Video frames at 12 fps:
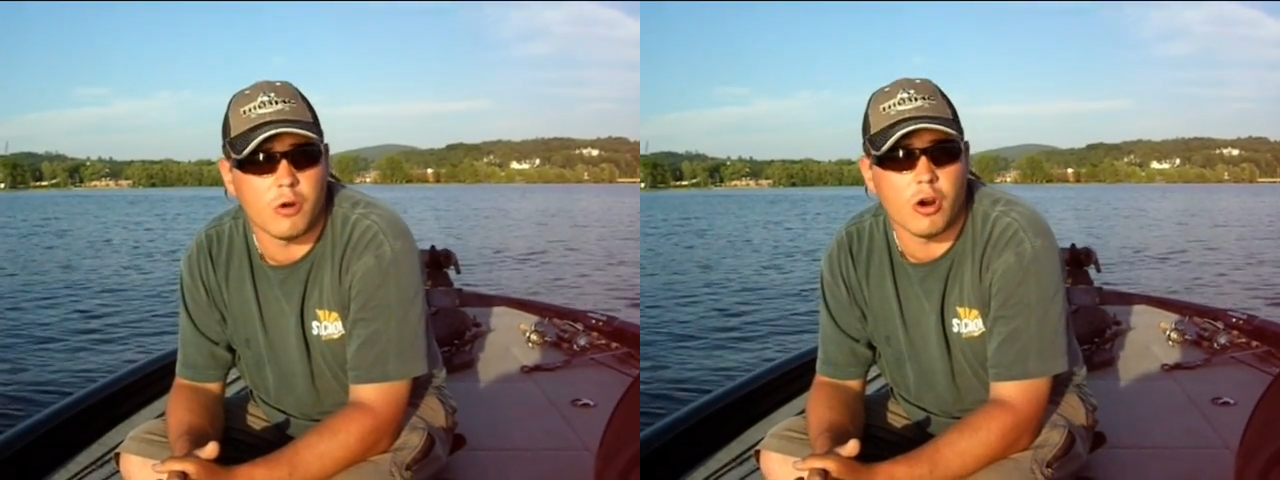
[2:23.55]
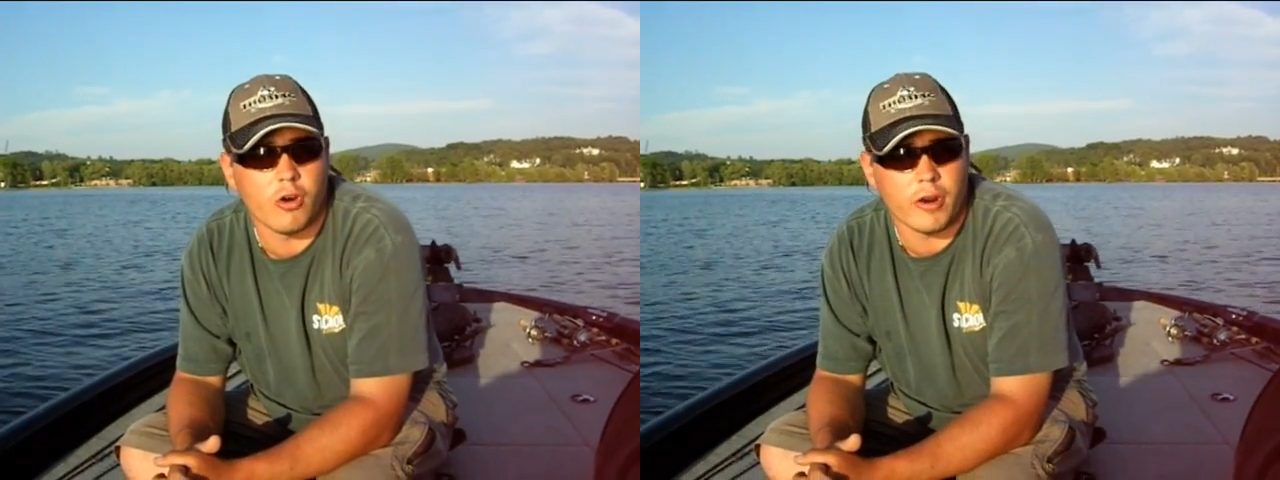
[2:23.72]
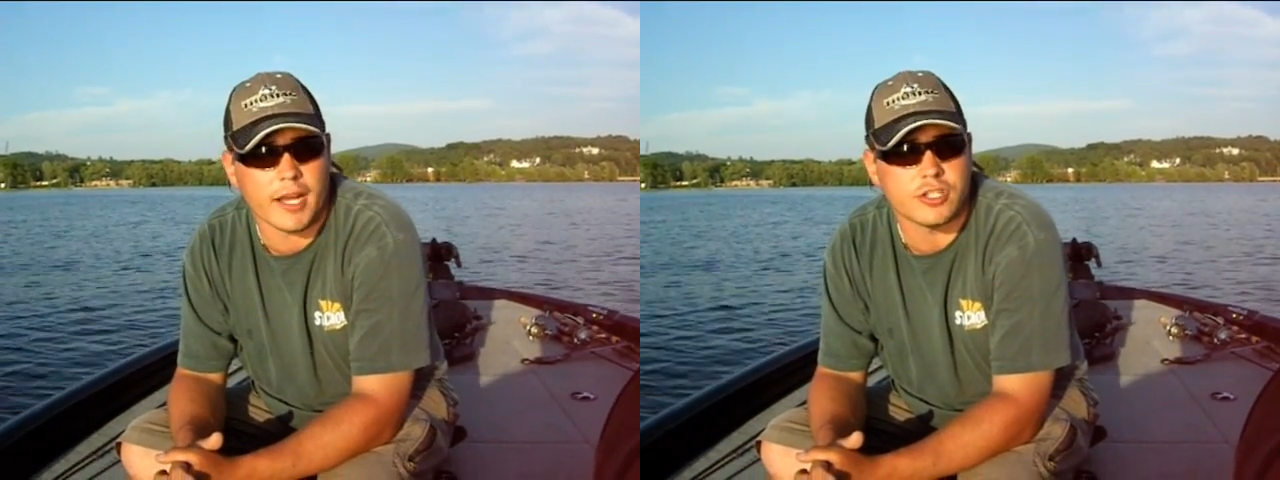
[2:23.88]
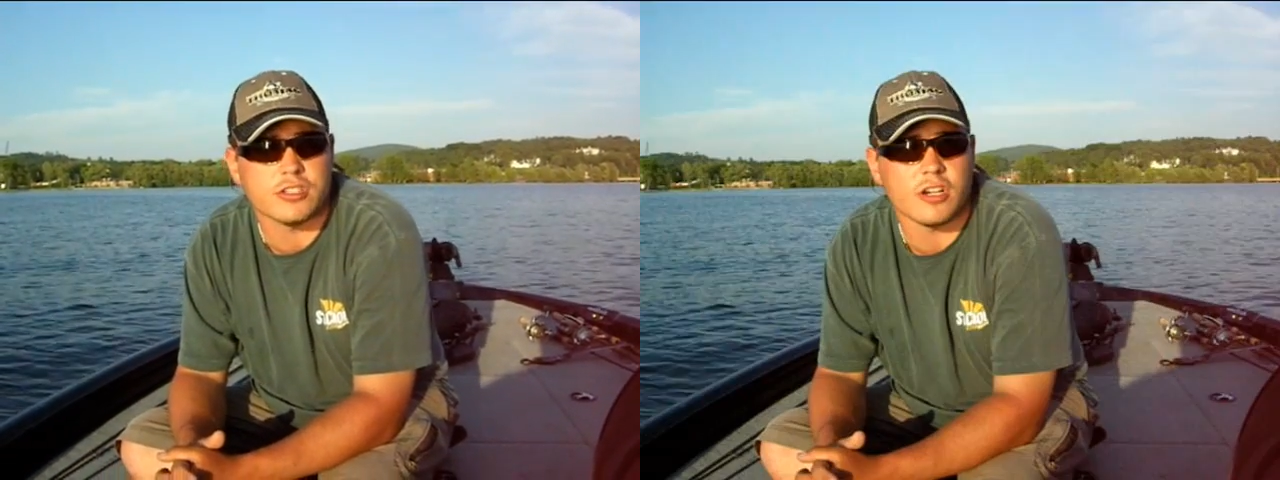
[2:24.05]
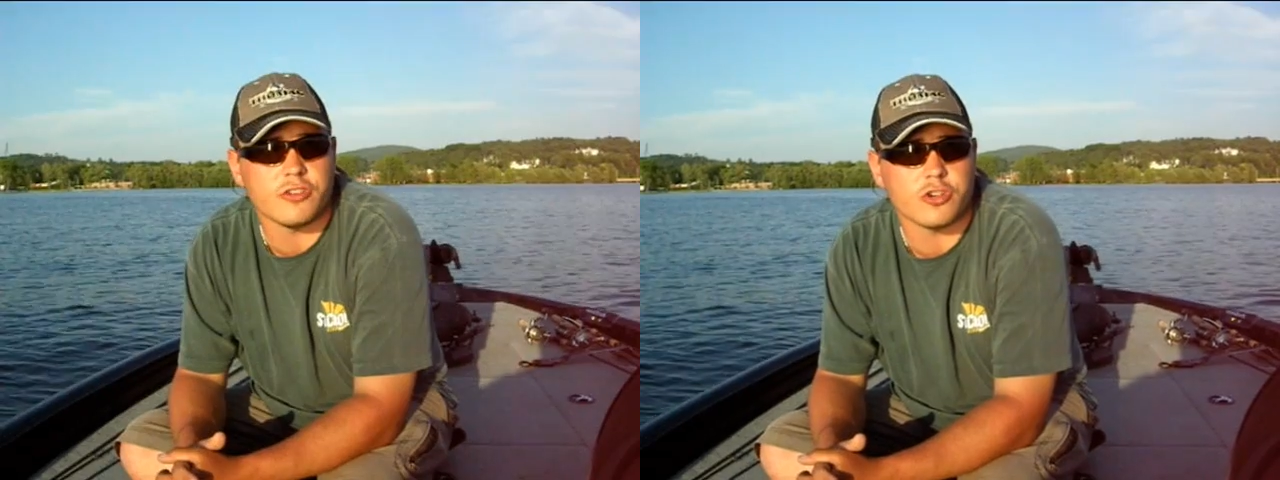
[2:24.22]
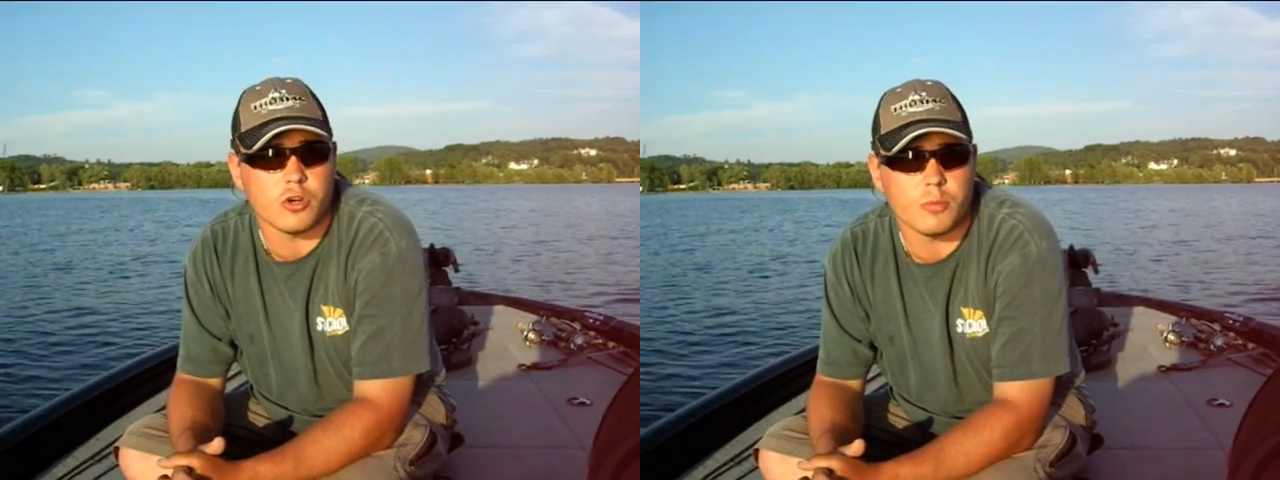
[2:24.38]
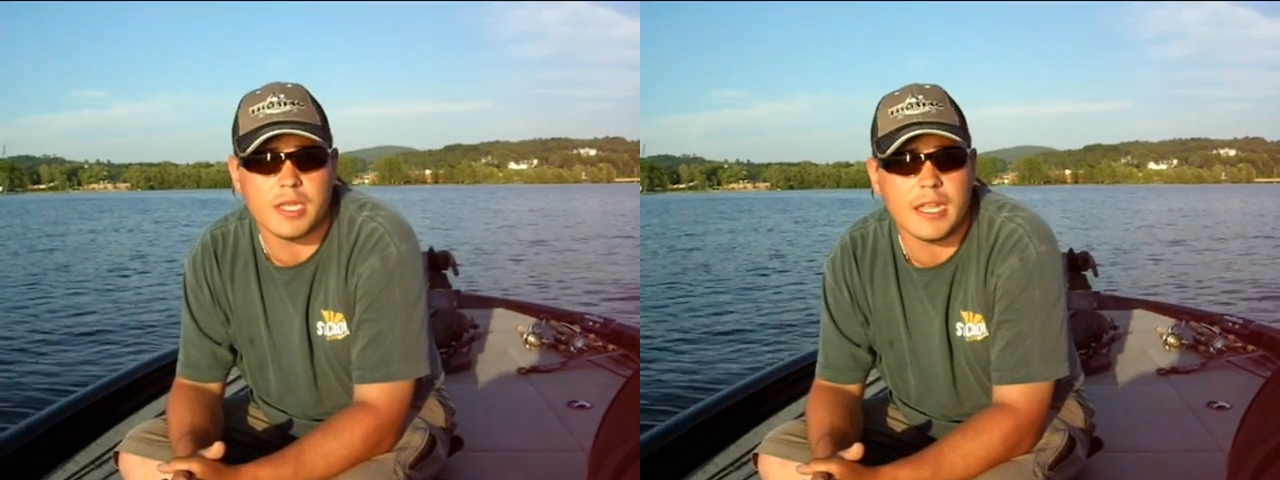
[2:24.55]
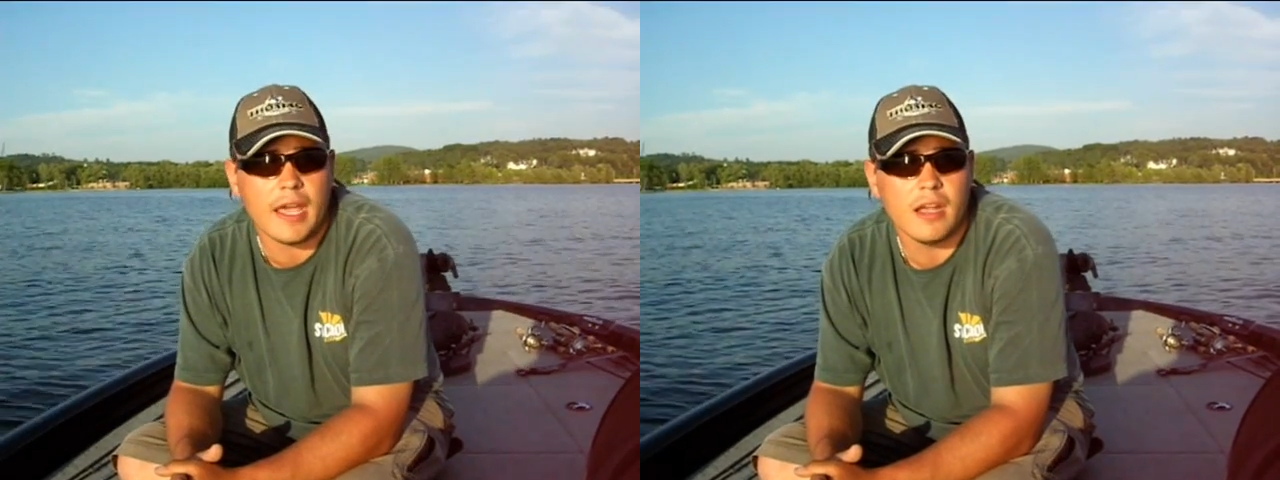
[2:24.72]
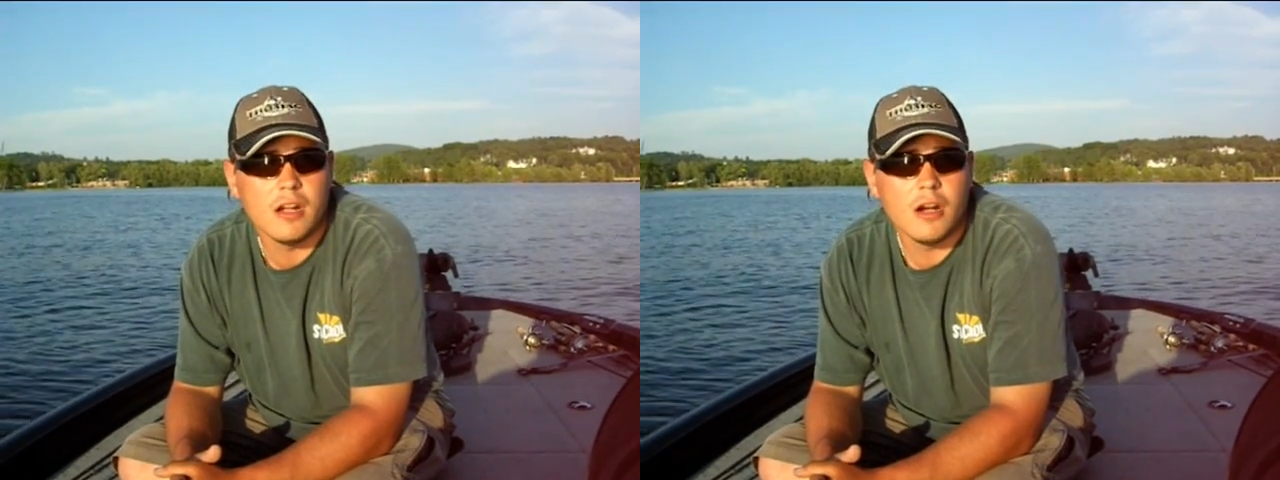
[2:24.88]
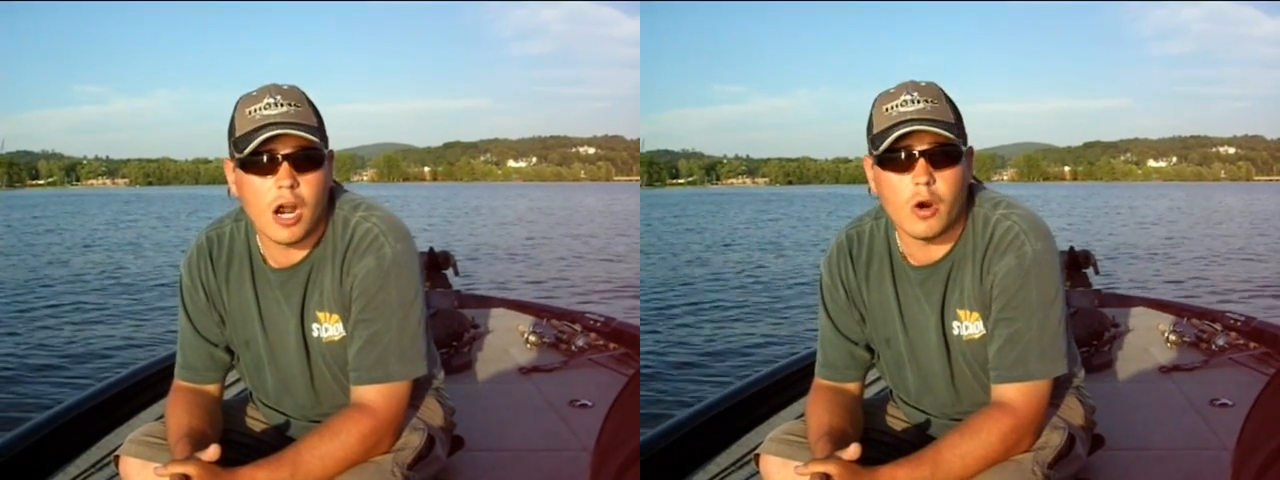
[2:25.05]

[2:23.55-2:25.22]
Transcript: tomorrow and actually on tournament day.